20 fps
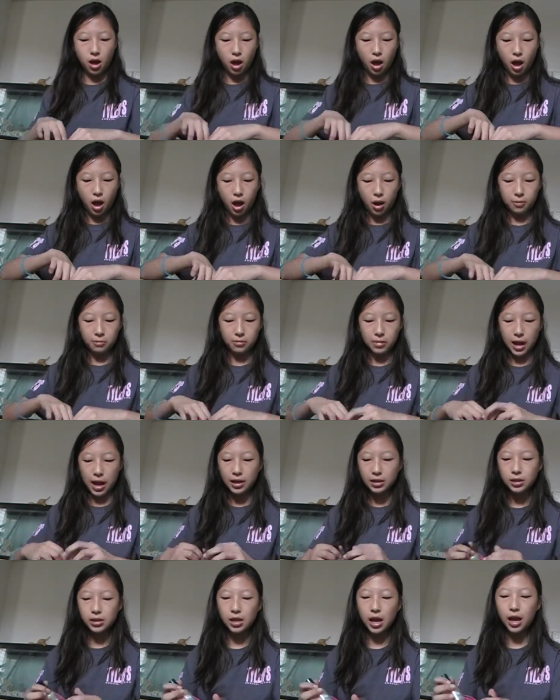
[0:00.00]
Um,
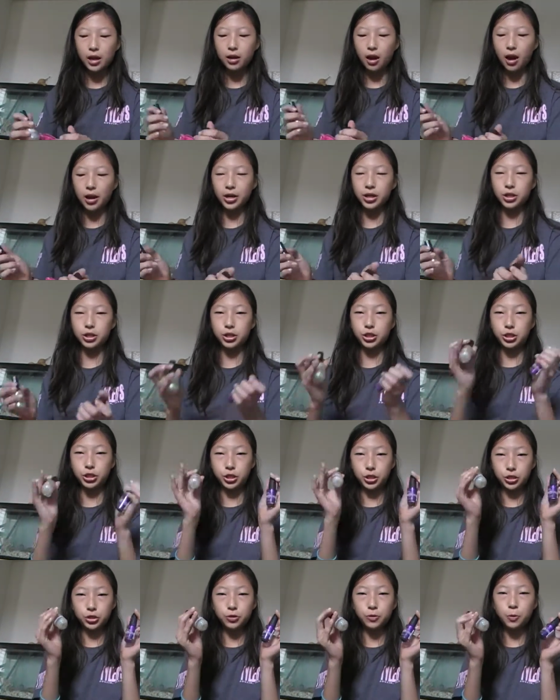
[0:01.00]
next, I got her
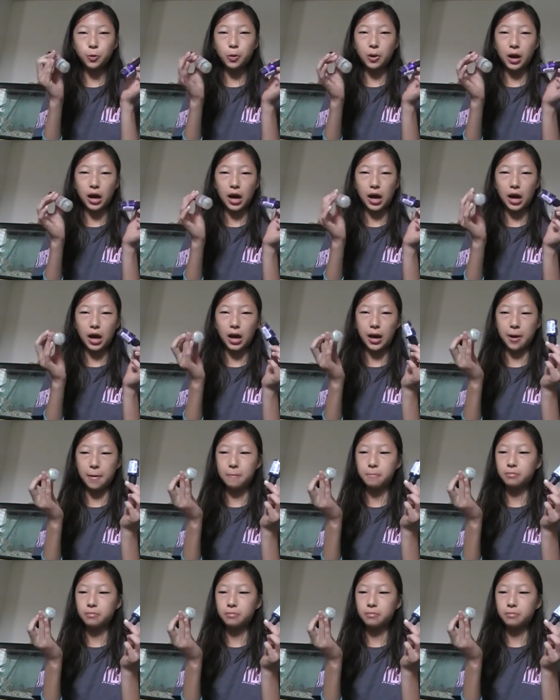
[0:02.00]
two um,